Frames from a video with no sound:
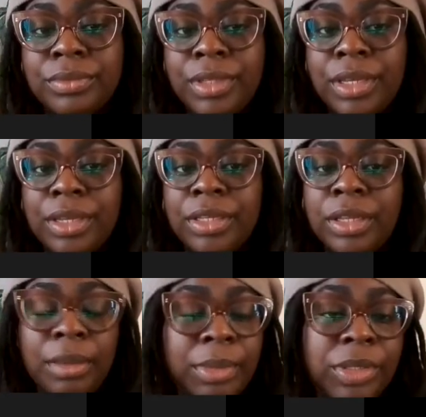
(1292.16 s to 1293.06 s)
Yeah, and
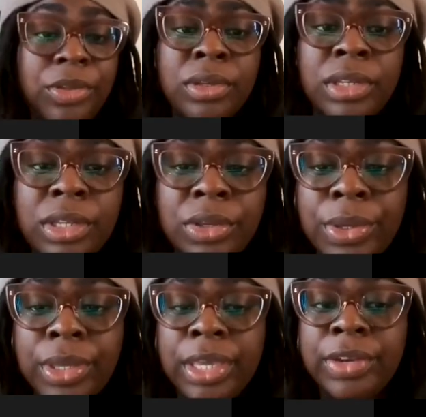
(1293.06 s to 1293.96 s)
I mean, you can get
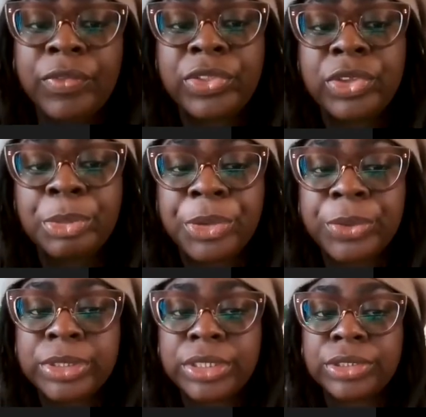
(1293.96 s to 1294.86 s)
creative with your
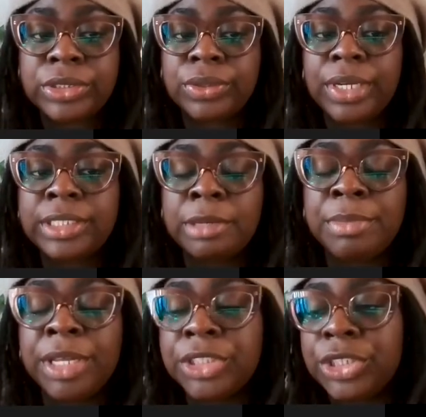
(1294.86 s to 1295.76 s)
protein too. I did
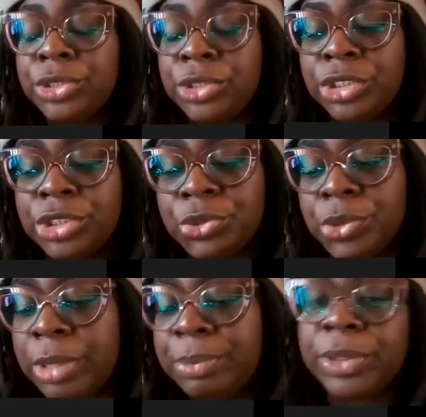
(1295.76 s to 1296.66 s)
mention using
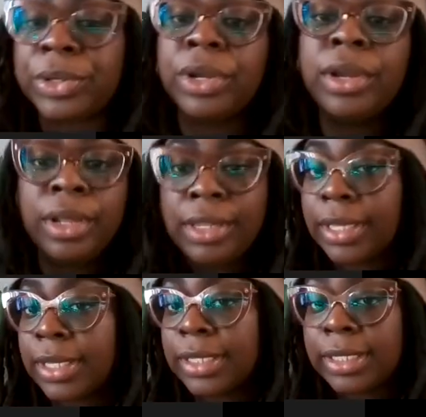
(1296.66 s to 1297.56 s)
shrimp or
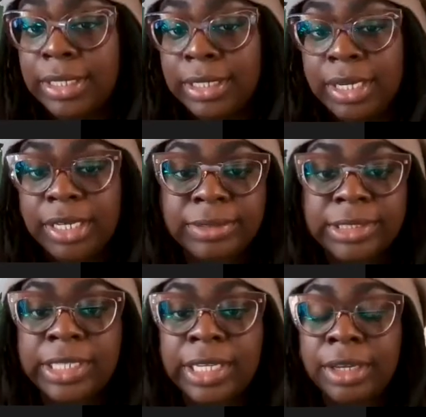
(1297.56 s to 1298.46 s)
like a lean cut of
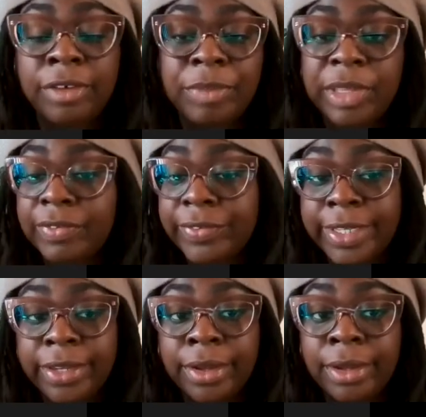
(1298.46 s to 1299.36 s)
steak of beef
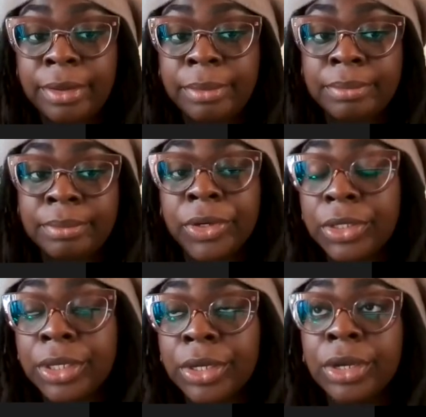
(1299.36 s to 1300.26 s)

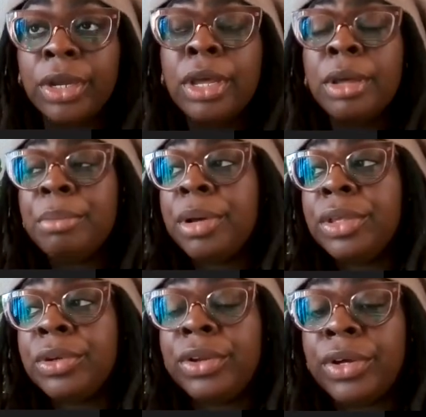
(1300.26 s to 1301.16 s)
earlier, but
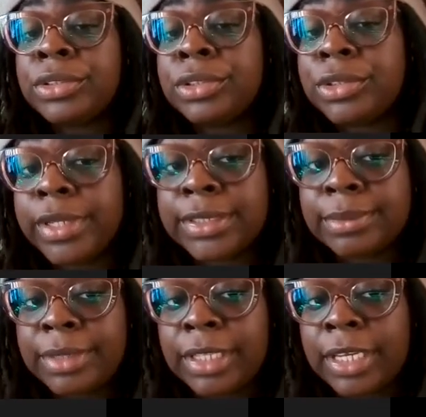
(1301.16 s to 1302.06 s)
you could also try
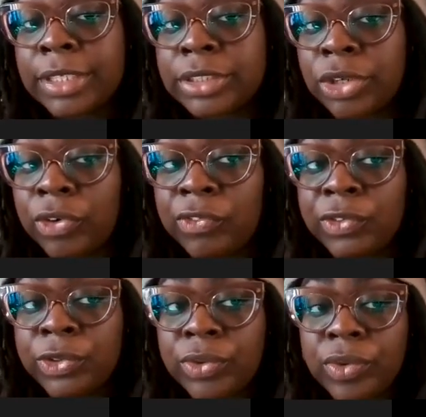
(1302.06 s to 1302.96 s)
something like a
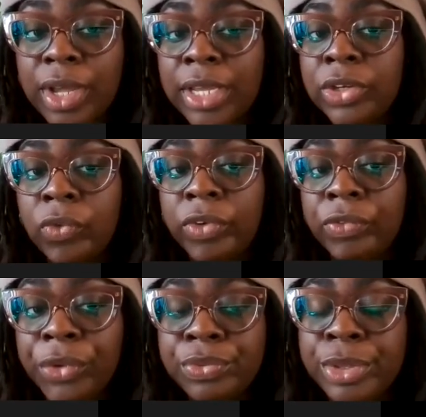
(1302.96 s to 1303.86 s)
tofu. I know we've
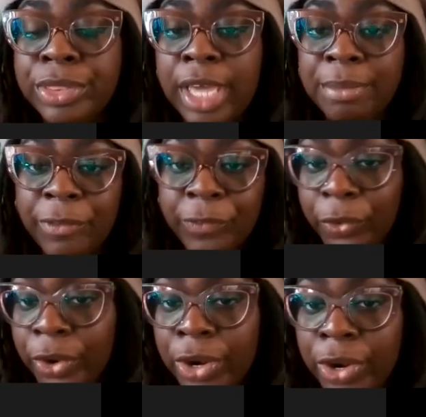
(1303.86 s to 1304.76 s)
worked with that
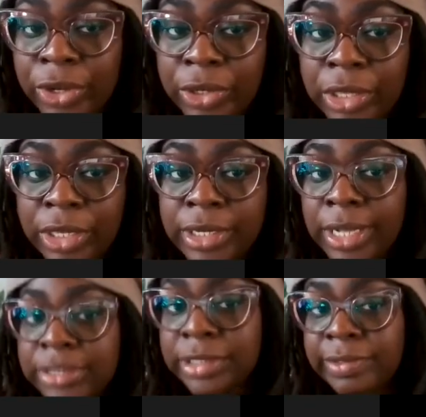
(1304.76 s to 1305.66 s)
before in our cooking
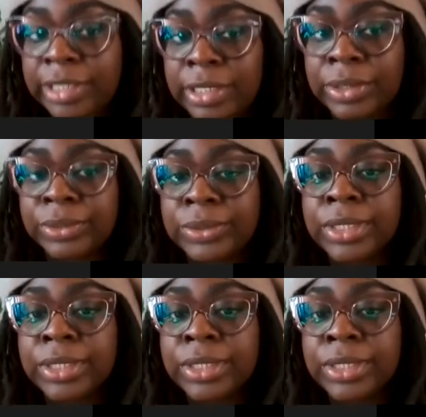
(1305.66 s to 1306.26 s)
connected videos.